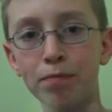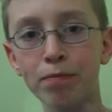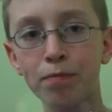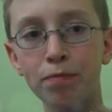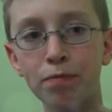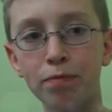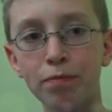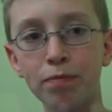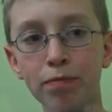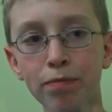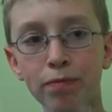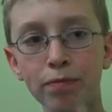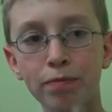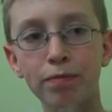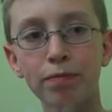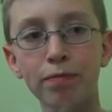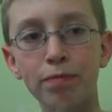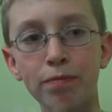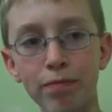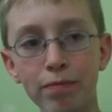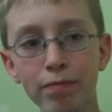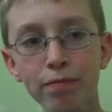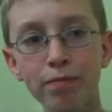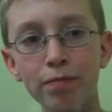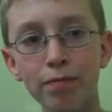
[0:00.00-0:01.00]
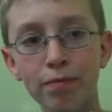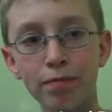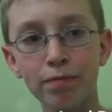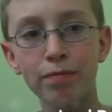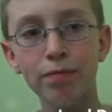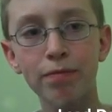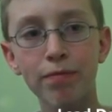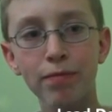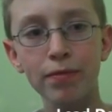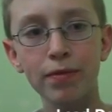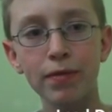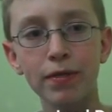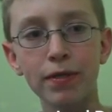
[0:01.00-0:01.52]
Mm-hmm. How did you learn?
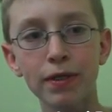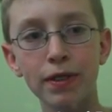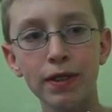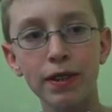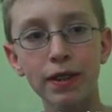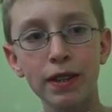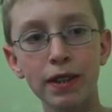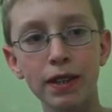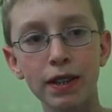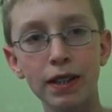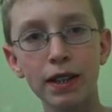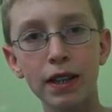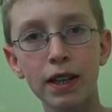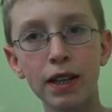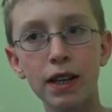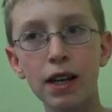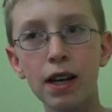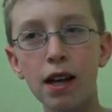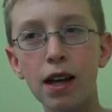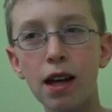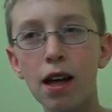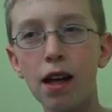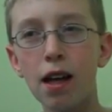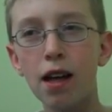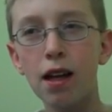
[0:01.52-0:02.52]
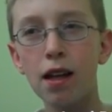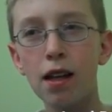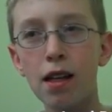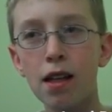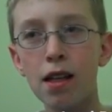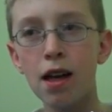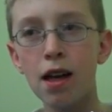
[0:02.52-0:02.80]
How did you get started with this?